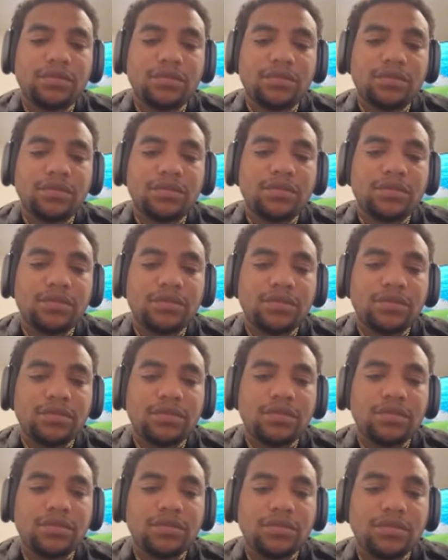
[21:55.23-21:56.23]

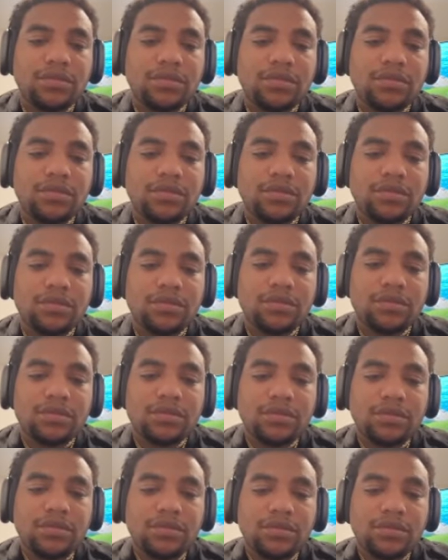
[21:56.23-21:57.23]

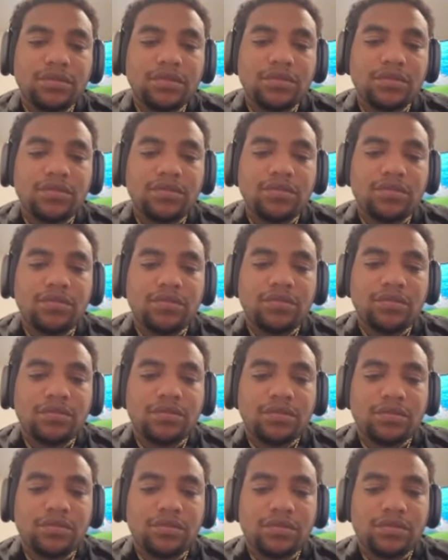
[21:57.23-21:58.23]

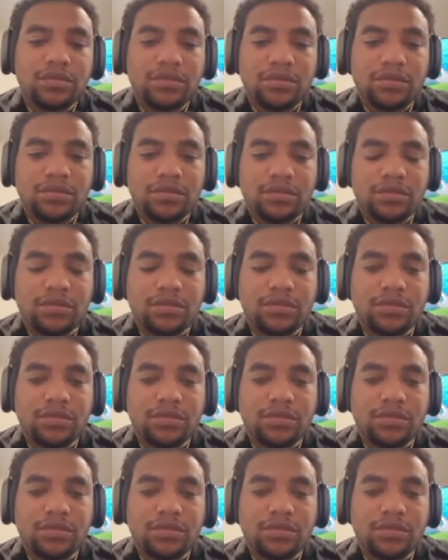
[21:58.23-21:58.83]
(silent)